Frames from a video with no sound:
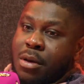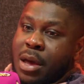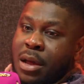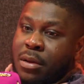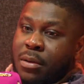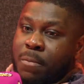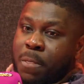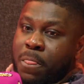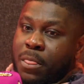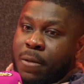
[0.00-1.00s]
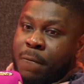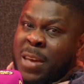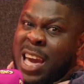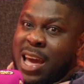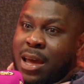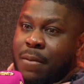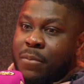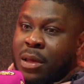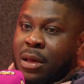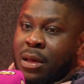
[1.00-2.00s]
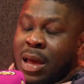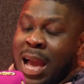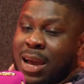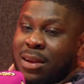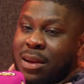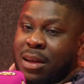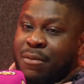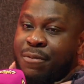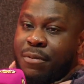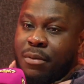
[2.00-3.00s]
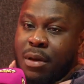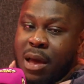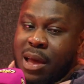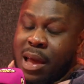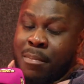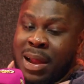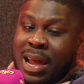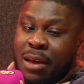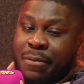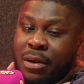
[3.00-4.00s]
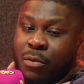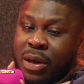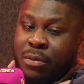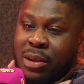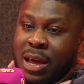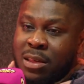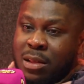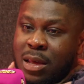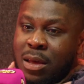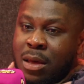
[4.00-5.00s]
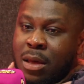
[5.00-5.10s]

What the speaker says: And yeah, I kind of live my life in a way that it's like,